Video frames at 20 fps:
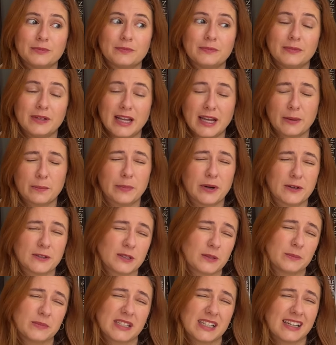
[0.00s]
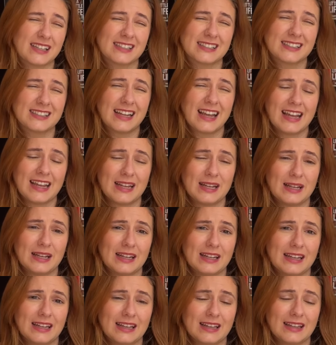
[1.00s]
Nick Bottom does
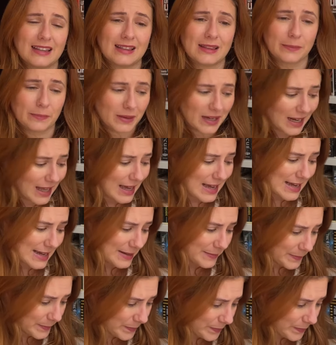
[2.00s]
in the play.